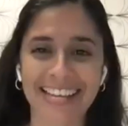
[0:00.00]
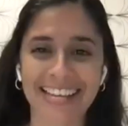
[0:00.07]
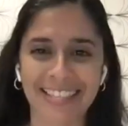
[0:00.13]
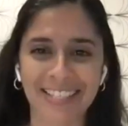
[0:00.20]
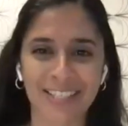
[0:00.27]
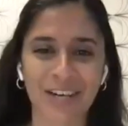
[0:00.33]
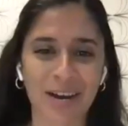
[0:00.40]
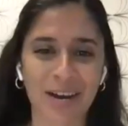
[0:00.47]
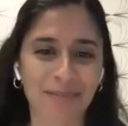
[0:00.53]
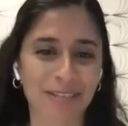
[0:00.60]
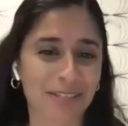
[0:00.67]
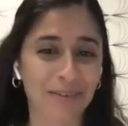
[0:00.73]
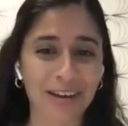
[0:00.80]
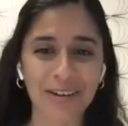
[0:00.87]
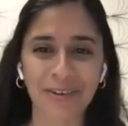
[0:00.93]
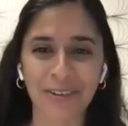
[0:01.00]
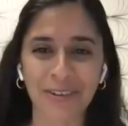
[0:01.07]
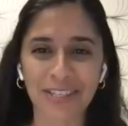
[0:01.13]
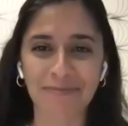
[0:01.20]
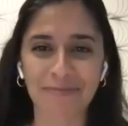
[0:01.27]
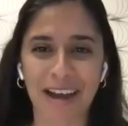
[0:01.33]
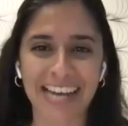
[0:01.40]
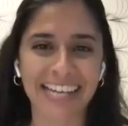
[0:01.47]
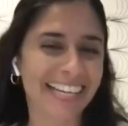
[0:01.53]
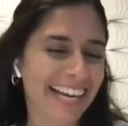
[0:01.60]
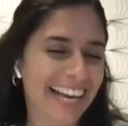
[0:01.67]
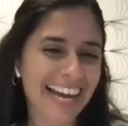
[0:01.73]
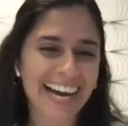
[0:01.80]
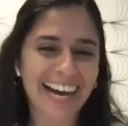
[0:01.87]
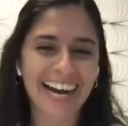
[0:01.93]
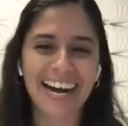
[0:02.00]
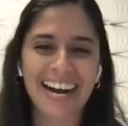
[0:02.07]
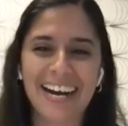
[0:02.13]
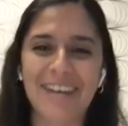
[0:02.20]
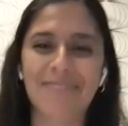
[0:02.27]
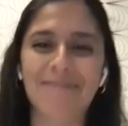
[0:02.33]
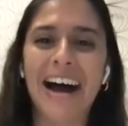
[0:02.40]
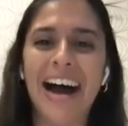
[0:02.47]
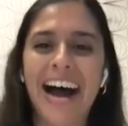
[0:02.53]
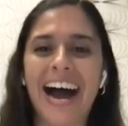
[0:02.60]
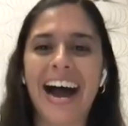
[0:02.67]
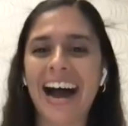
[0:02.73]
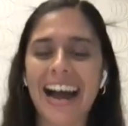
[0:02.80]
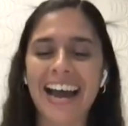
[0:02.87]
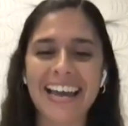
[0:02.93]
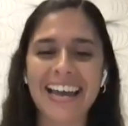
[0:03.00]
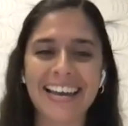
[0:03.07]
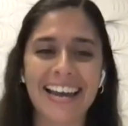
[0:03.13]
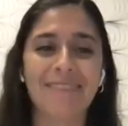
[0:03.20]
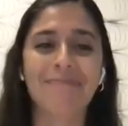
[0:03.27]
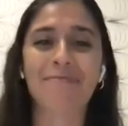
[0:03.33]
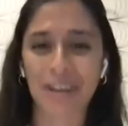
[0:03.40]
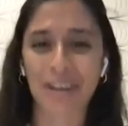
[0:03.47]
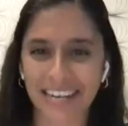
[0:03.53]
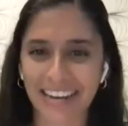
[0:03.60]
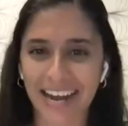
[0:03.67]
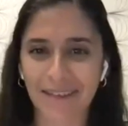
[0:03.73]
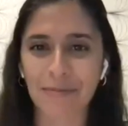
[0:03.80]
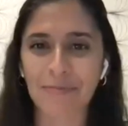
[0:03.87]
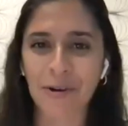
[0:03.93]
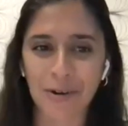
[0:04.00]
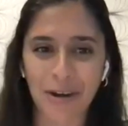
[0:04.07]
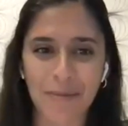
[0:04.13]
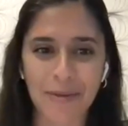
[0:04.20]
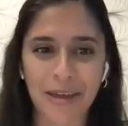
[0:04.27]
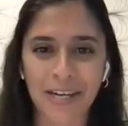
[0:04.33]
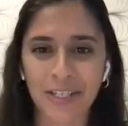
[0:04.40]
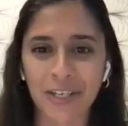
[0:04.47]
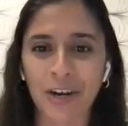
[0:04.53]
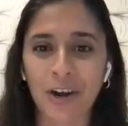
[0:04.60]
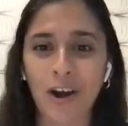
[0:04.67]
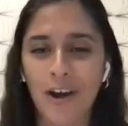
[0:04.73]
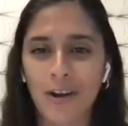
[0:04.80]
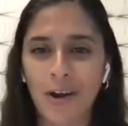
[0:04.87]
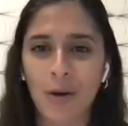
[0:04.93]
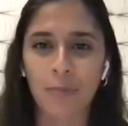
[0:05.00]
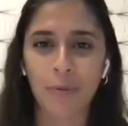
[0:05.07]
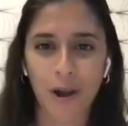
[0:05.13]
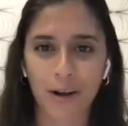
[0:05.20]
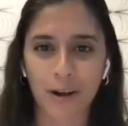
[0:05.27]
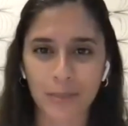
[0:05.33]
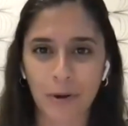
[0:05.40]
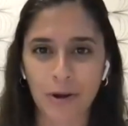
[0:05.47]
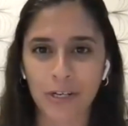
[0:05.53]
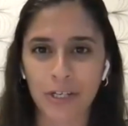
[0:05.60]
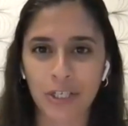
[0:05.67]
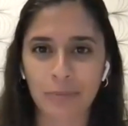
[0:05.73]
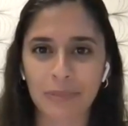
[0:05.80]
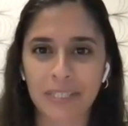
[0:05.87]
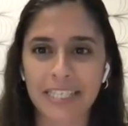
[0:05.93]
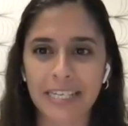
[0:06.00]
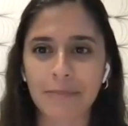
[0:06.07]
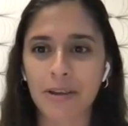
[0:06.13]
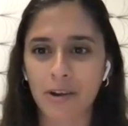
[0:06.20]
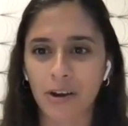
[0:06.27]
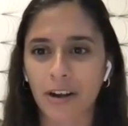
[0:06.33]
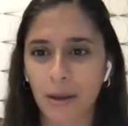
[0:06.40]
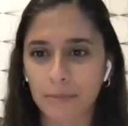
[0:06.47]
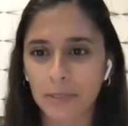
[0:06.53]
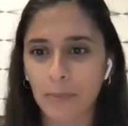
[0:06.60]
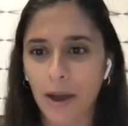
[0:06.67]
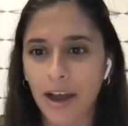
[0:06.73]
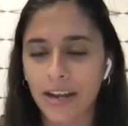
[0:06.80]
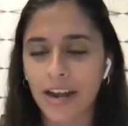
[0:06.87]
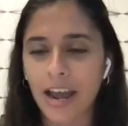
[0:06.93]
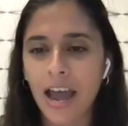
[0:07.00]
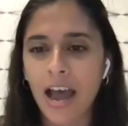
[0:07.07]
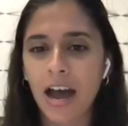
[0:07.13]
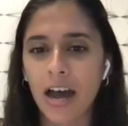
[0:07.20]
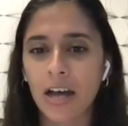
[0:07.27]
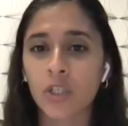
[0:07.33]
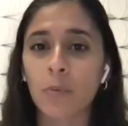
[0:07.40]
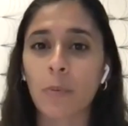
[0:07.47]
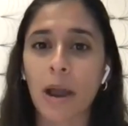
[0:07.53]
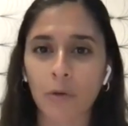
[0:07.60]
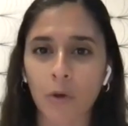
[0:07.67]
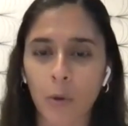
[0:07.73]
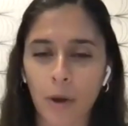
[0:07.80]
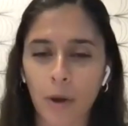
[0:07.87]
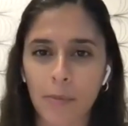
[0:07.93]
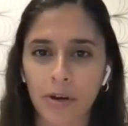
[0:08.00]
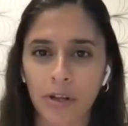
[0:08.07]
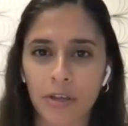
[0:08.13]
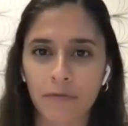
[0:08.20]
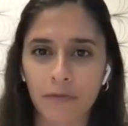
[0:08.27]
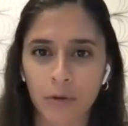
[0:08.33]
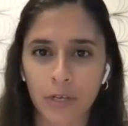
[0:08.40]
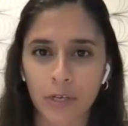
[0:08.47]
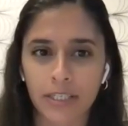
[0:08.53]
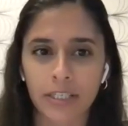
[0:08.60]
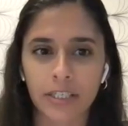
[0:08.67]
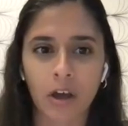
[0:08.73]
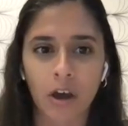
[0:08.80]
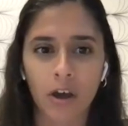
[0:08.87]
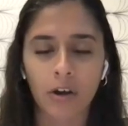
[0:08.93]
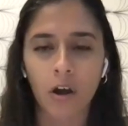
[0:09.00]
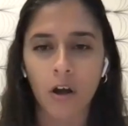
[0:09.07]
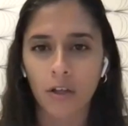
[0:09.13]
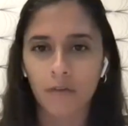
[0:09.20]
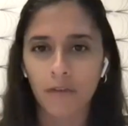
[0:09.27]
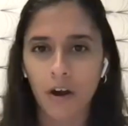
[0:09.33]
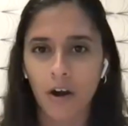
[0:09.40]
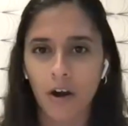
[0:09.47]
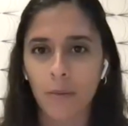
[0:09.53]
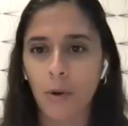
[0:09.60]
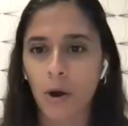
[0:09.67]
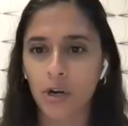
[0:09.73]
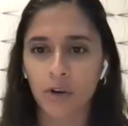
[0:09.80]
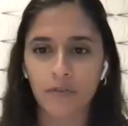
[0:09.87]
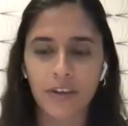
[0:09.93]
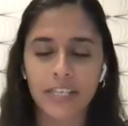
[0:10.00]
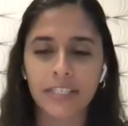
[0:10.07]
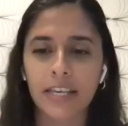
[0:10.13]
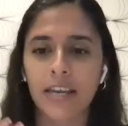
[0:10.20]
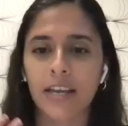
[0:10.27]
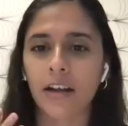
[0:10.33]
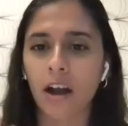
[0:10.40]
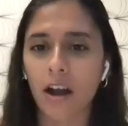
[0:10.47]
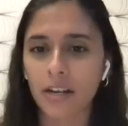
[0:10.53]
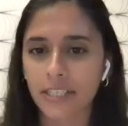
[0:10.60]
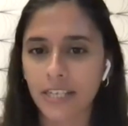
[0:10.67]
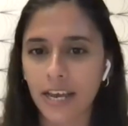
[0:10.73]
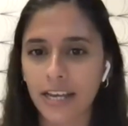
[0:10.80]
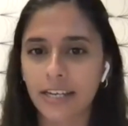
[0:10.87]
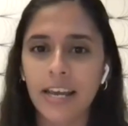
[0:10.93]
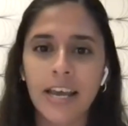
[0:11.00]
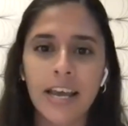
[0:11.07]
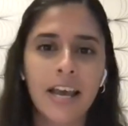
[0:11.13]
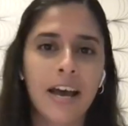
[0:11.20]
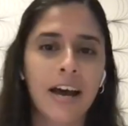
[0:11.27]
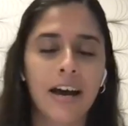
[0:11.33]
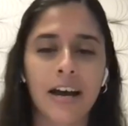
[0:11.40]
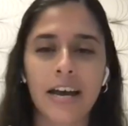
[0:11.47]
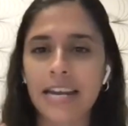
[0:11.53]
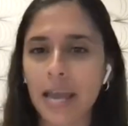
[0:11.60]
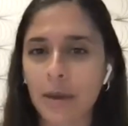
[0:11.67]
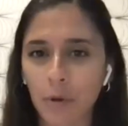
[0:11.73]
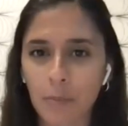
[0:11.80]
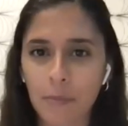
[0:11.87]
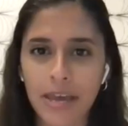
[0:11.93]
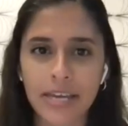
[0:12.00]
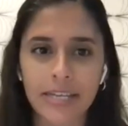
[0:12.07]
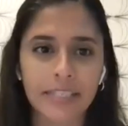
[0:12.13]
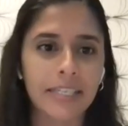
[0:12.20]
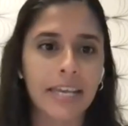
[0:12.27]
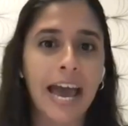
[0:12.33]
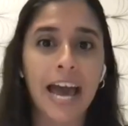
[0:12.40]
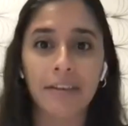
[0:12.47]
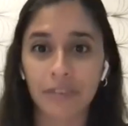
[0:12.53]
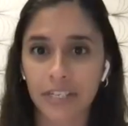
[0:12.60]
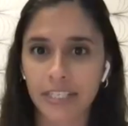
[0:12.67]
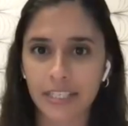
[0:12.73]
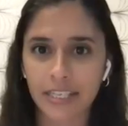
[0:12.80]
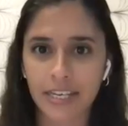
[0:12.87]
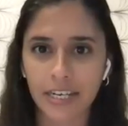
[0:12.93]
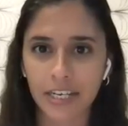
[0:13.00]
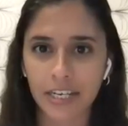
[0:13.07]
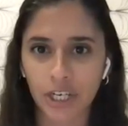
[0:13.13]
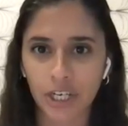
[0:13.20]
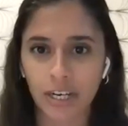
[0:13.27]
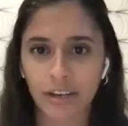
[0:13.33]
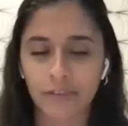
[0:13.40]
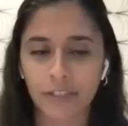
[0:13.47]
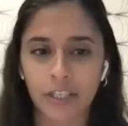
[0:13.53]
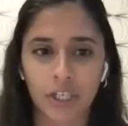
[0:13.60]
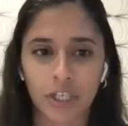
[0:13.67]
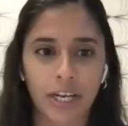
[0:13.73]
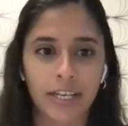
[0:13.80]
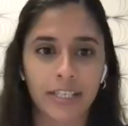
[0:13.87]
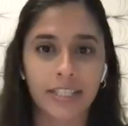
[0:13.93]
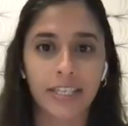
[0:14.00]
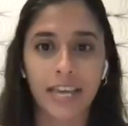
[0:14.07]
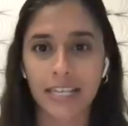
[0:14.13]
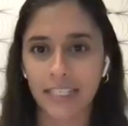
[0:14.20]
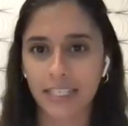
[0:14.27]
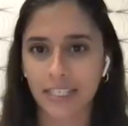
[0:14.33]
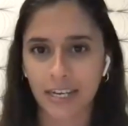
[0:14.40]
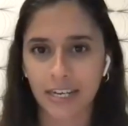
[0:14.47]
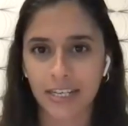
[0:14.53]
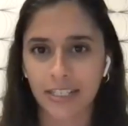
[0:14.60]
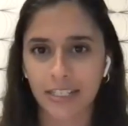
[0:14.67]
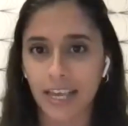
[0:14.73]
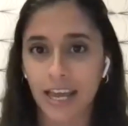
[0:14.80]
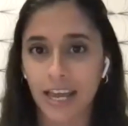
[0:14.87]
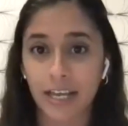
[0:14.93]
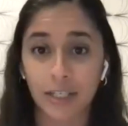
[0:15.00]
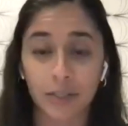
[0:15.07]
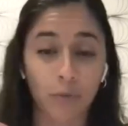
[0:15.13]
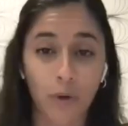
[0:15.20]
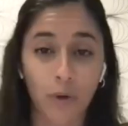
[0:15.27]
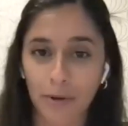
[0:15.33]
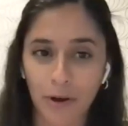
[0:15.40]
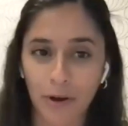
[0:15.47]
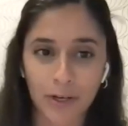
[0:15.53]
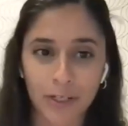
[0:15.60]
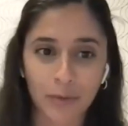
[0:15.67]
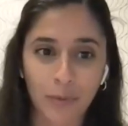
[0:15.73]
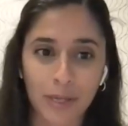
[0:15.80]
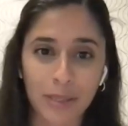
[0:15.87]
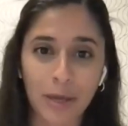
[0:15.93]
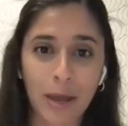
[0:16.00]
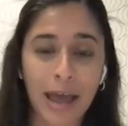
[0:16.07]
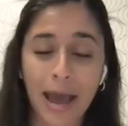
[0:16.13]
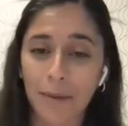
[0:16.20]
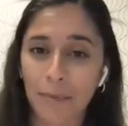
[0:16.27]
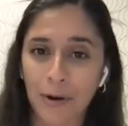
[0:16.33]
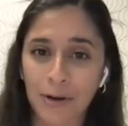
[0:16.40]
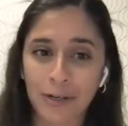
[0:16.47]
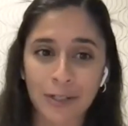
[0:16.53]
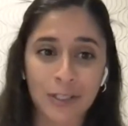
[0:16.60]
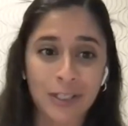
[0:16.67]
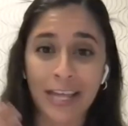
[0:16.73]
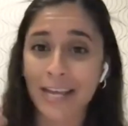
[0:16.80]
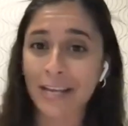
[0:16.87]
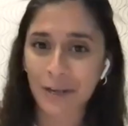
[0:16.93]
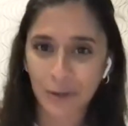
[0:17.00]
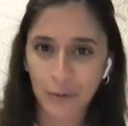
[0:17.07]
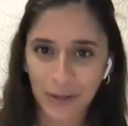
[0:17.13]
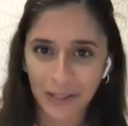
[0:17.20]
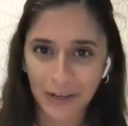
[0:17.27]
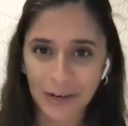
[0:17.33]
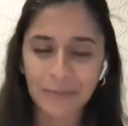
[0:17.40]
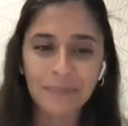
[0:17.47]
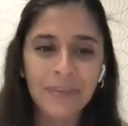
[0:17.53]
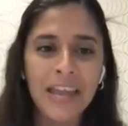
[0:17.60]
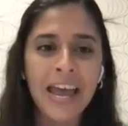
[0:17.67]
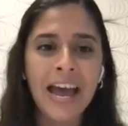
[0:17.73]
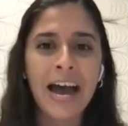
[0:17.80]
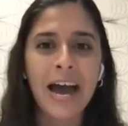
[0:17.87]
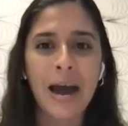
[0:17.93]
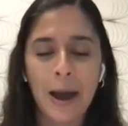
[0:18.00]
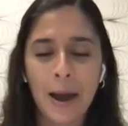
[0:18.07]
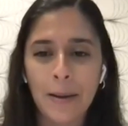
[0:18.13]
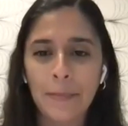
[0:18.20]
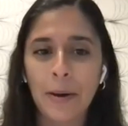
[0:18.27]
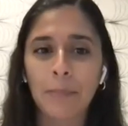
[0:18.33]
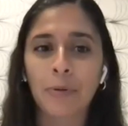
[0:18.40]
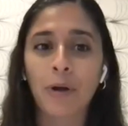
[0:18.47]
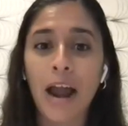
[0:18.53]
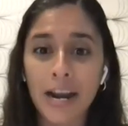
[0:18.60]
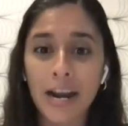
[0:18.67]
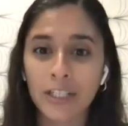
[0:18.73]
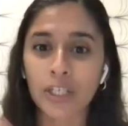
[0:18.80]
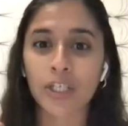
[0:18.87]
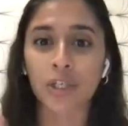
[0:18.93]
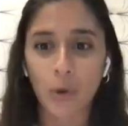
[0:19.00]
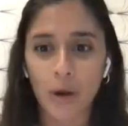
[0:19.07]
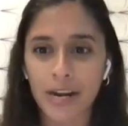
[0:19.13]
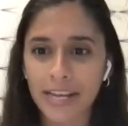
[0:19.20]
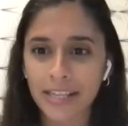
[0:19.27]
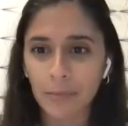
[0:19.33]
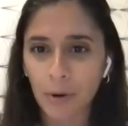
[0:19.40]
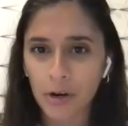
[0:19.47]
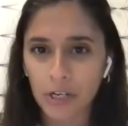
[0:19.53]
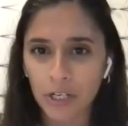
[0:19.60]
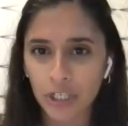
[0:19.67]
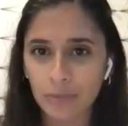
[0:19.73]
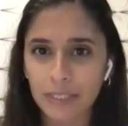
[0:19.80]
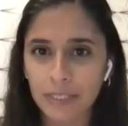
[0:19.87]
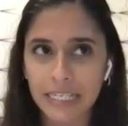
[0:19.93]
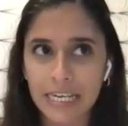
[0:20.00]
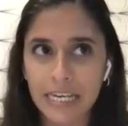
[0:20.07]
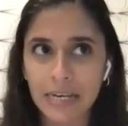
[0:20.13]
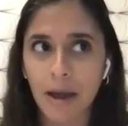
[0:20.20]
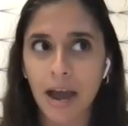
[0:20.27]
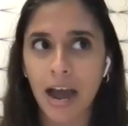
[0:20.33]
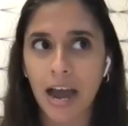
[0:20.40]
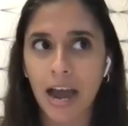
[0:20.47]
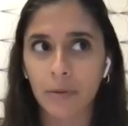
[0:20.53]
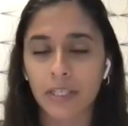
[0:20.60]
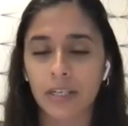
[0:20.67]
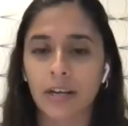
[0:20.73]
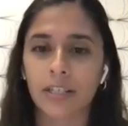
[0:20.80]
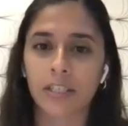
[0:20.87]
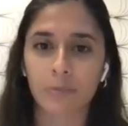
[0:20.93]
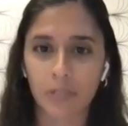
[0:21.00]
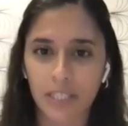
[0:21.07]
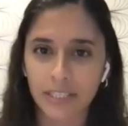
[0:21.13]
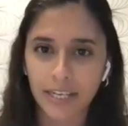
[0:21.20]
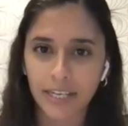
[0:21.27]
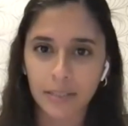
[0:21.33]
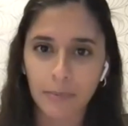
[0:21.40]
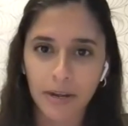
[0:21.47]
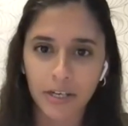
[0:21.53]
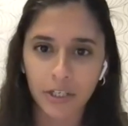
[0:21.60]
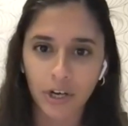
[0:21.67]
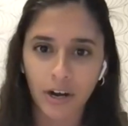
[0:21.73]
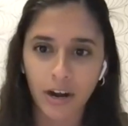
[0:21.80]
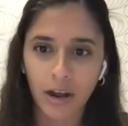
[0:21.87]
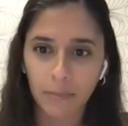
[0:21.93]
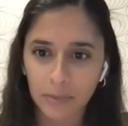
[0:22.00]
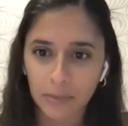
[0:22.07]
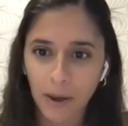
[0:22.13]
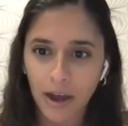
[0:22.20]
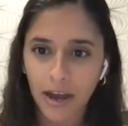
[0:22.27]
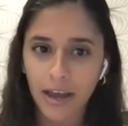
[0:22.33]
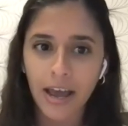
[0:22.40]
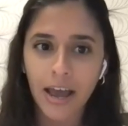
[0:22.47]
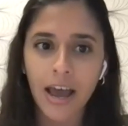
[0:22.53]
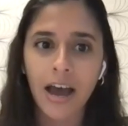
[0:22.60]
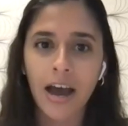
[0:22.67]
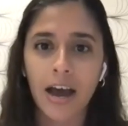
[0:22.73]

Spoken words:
Nathan's job is way cooler than mine. I am Marina. I'm a program manager on our product partnerships team here at HubSpot. So my role primarily focuses on all of our partner-facing content, enablement, advocacy initiatives, such as case studies and webinars with app partners like Qwilr. Prior to joining the partnerships team, I was a customer success manager at HubSpot.